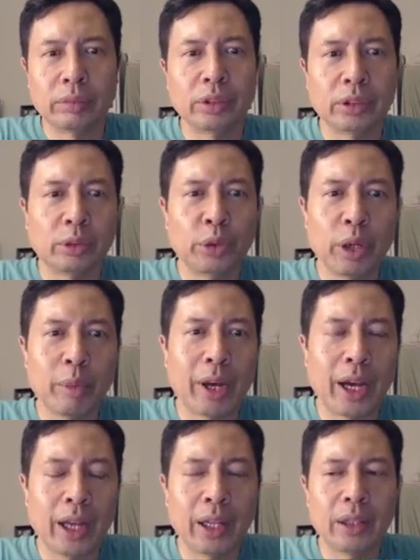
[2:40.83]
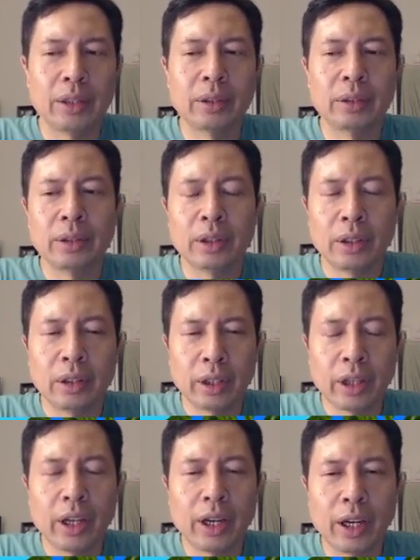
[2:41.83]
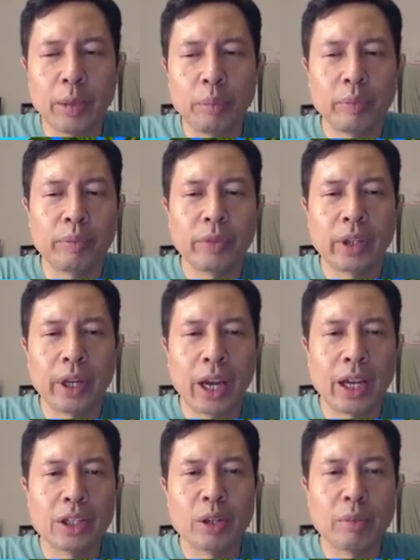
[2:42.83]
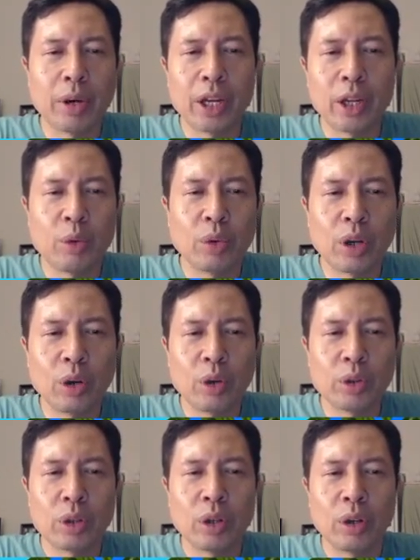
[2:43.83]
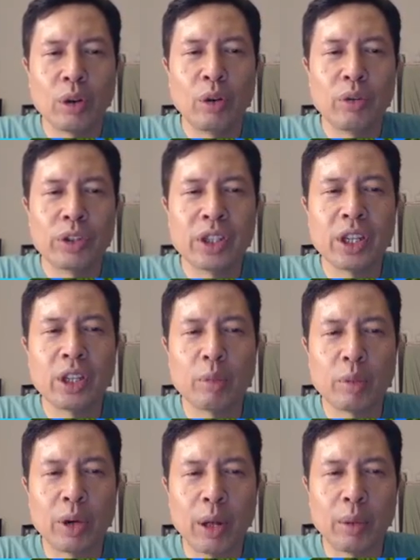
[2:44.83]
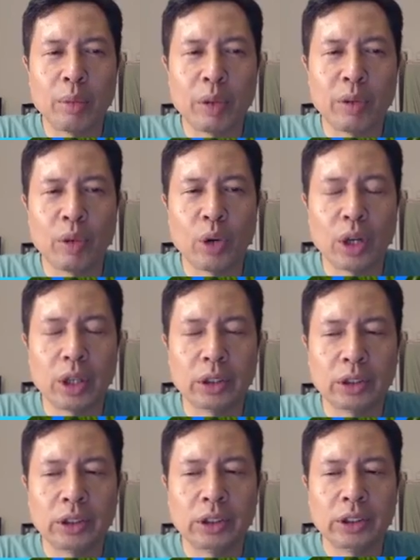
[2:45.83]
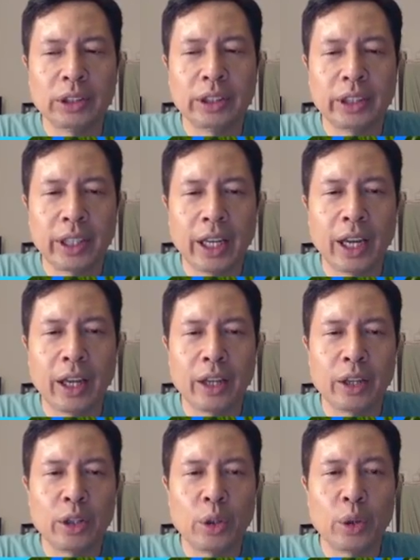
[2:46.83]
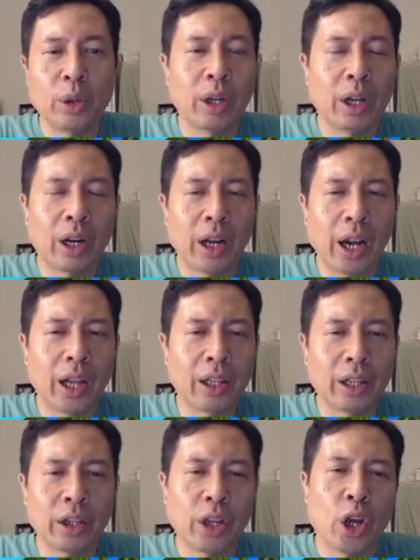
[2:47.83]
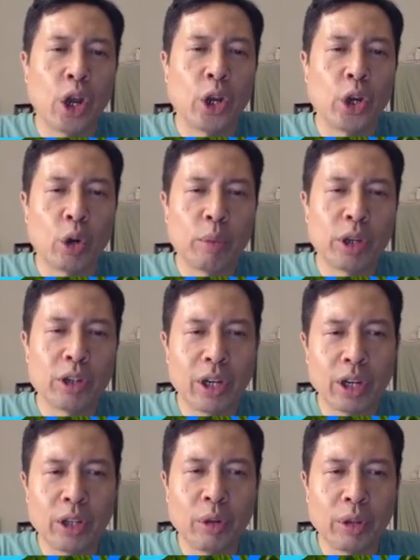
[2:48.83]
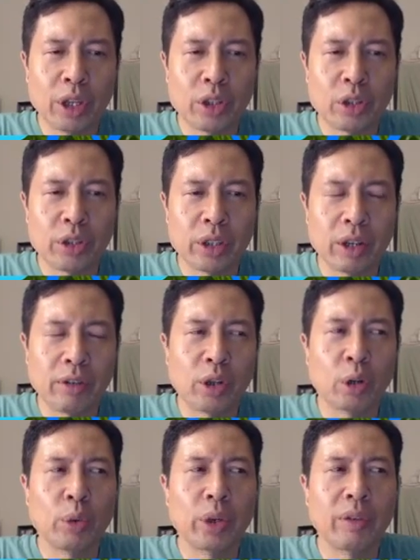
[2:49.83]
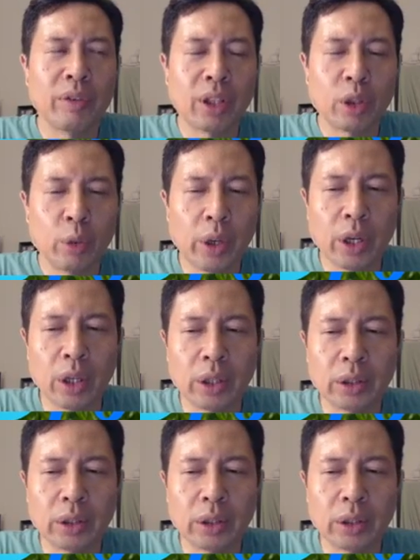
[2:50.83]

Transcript: read about it, look it up, ask somebody who knows, who's seen the problem before. Yeah, you are not an island. Don't be trying to do things yourself. Don't reinvent the wheel.